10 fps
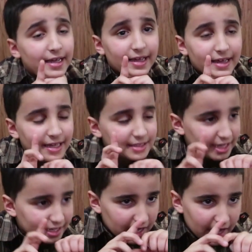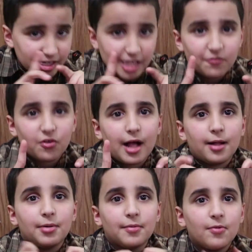And I, I got your full
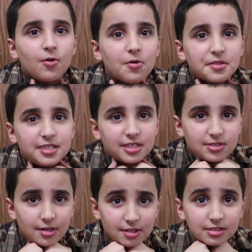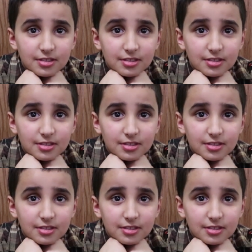album, all the ten songs.